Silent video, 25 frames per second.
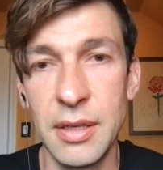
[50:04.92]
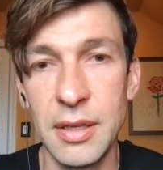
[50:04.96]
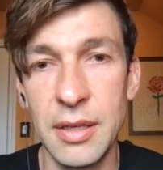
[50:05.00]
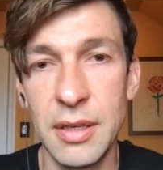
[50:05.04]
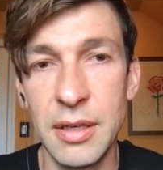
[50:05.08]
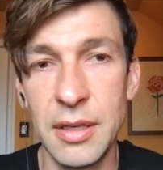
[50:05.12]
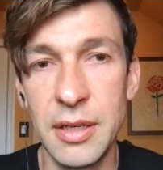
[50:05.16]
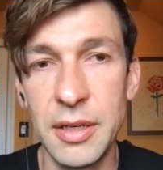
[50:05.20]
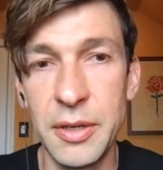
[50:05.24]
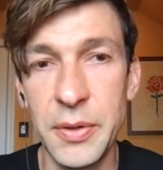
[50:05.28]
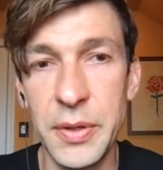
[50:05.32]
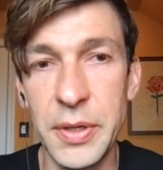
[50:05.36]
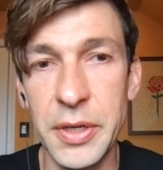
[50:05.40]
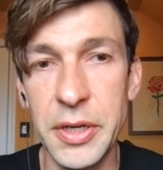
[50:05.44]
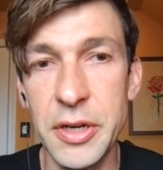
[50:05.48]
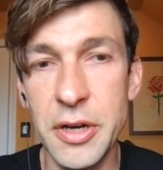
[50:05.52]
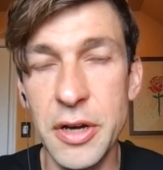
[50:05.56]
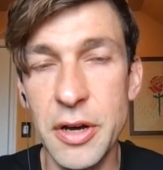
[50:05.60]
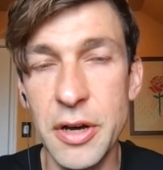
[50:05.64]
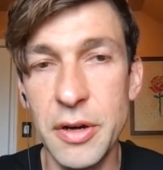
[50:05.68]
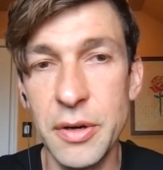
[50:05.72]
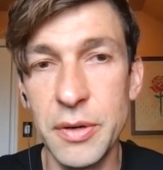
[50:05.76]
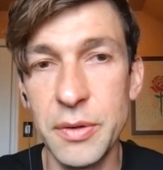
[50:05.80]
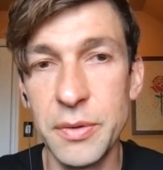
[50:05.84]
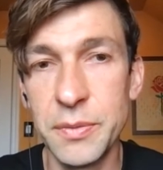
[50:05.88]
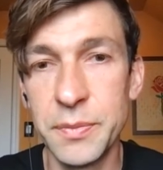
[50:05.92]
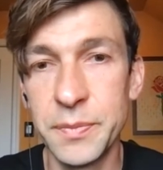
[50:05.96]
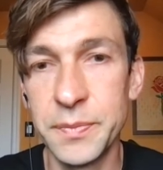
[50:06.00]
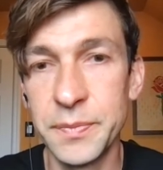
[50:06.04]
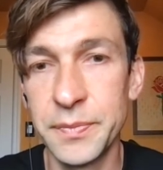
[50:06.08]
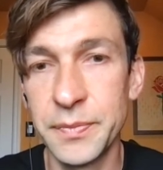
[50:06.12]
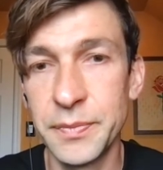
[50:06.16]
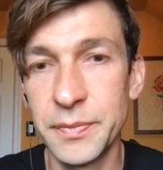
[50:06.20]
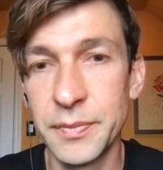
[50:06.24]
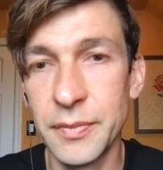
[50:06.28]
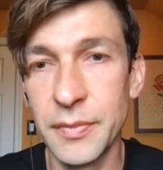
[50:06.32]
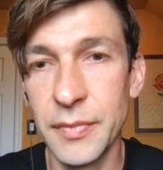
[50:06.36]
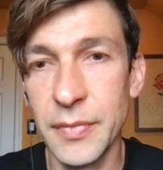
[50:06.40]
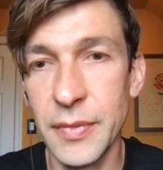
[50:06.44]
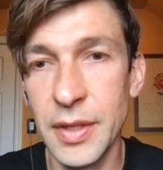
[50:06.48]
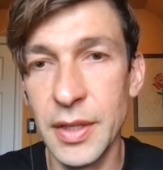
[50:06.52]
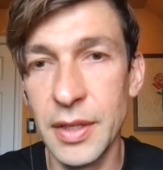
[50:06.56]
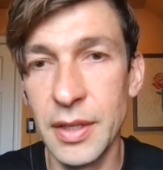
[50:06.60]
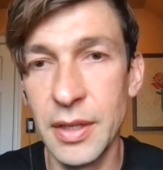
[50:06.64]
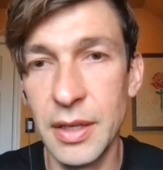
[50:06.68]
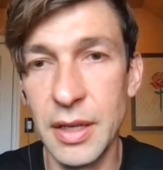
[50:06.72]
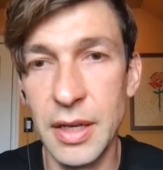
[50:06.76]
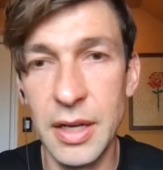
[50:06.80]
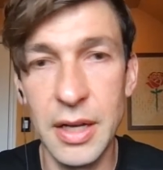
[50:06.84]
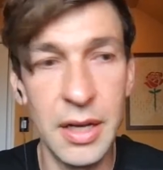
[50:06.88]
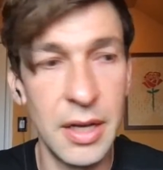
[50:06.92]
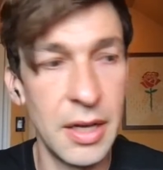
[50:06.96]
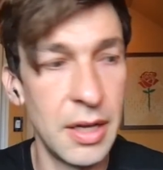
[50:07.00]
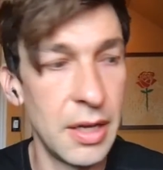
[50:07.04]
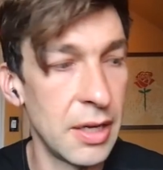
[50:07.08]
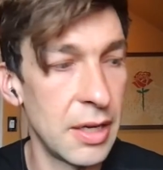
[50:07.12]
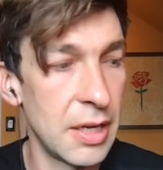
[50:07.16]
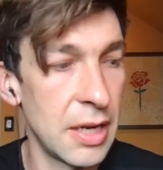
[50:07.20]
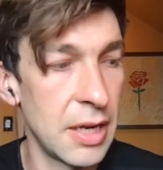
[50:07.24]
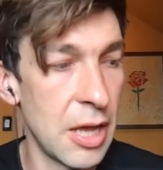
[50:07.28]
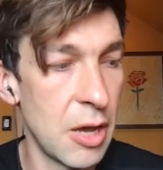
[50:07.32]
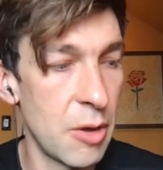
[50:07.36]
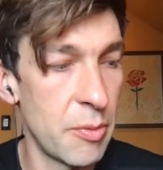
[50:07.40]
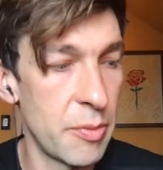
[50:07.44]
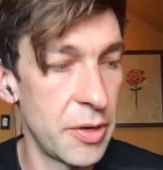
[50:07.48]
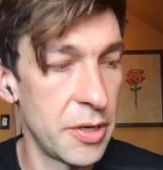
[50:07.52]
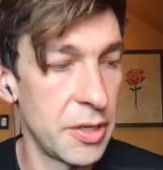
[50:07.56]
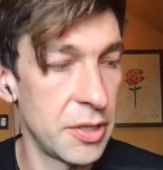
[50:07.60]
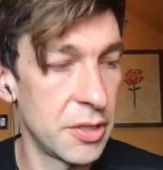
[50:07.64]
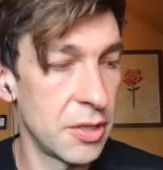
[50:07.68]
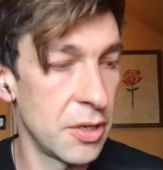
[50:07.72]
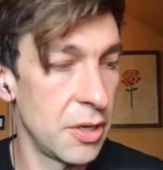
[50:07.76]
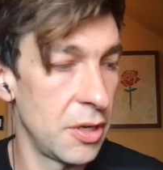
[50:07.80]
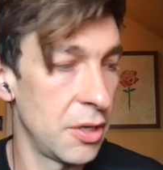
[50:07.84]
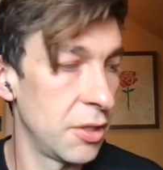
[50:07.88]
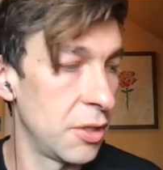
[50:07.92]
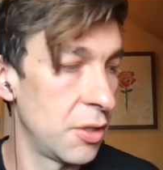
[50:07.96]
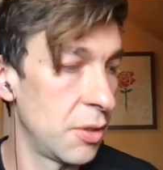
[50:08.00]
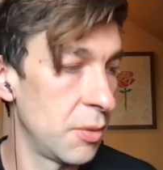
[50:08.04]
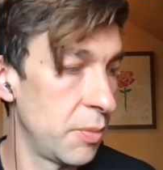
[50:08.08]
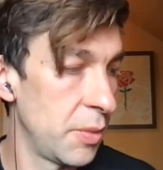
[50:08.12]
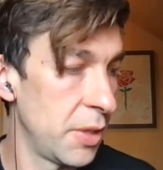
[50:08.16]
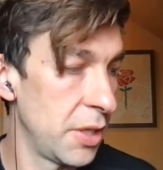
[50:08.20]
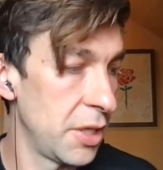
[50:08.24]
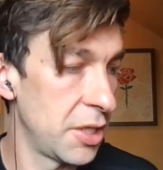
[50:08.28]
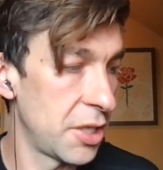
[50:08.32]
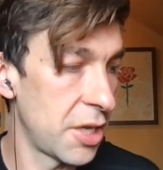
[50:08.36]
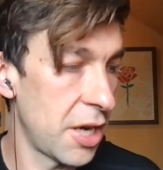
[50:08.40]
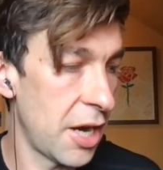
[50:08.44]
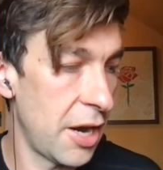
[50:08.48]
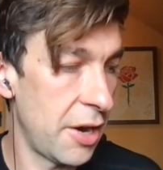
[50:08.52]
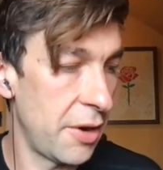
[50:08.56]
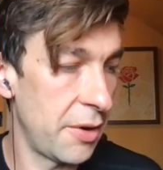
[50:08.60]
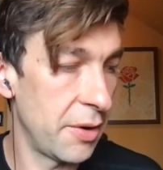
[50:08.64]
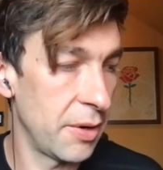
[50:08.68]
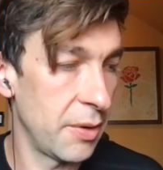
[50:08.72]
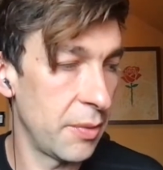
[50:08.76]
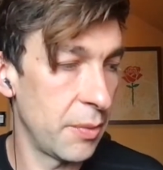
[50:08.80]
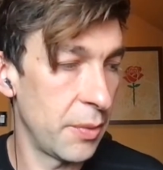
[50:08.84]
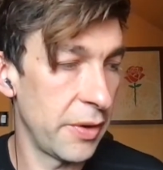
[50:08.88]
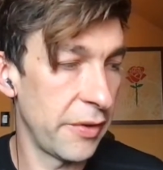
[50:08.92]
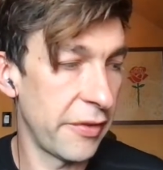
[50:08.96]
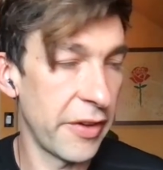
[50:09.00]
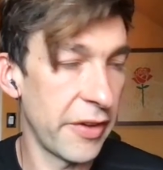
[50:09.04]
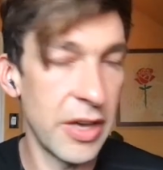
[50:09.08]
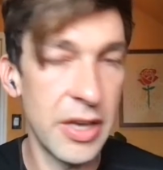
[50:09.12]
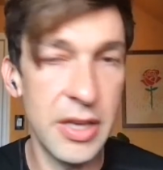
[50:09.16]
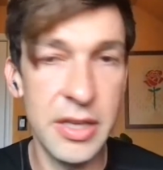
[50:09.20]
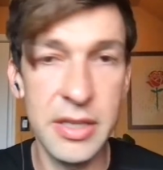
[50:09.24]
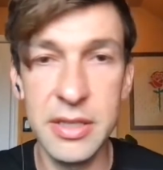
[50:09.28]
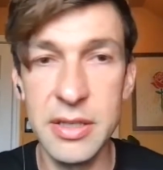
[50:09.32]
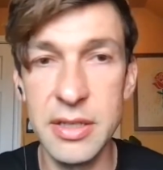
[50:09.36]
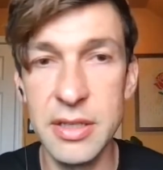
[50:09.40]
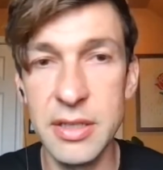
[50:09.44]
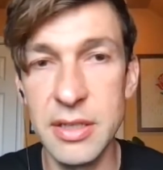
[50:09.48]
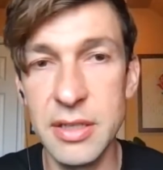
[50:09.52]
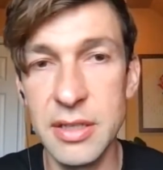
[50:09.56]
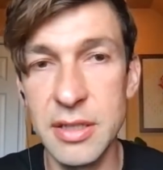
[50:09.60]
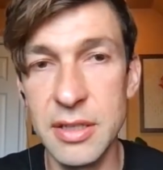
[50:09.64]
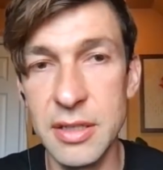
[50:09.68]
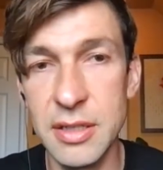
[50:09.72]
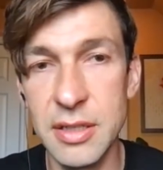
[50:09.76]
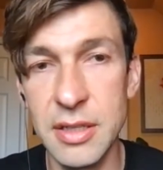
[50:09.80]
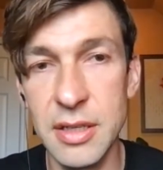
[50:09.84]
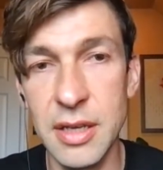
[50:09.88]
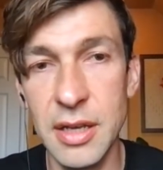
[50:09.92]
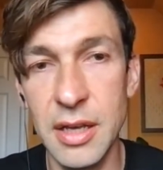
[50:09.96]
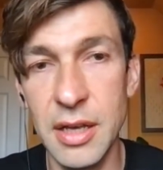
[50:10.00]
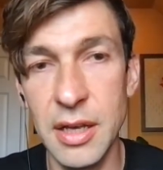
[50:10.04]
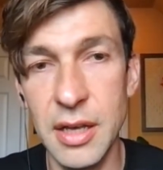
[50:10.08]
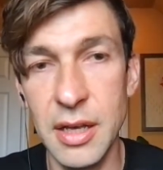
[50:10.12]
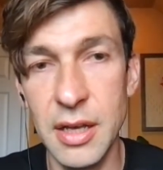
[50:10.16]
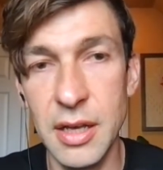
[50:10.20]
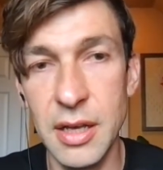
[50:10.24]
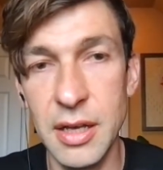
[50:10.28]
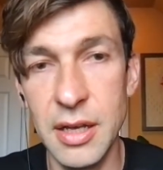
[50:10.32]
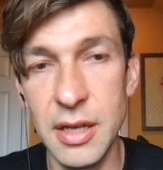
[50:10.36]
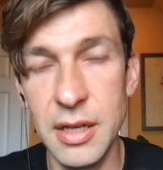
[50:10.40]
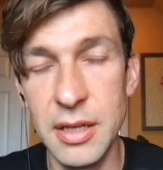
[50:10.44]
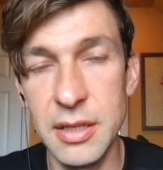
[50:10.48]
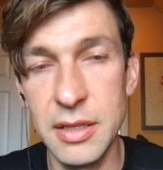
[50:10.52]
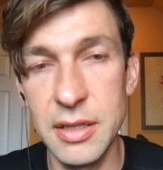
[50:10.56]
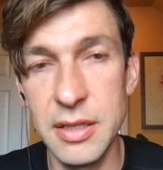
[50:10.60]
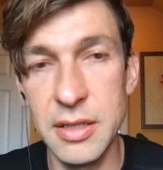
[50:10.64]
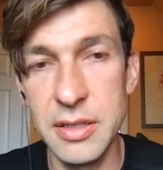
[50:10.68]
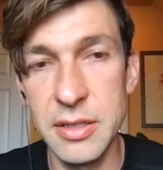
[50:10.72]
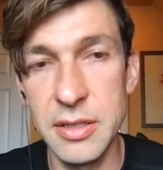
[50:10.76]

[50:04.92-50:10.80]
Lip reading: here we go. Glauber is going to be sharing with us this